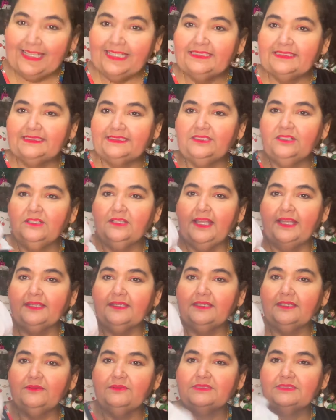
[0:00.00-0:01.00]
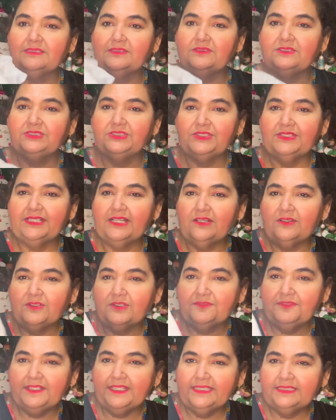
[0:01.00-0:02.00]
still like it was a little dirty. I don't know
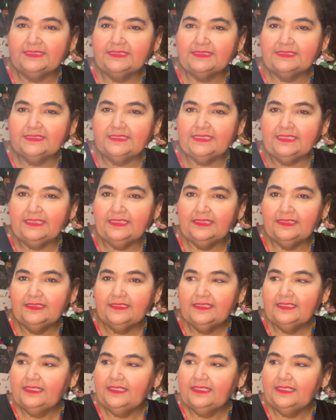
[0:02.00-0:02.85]
if you can see,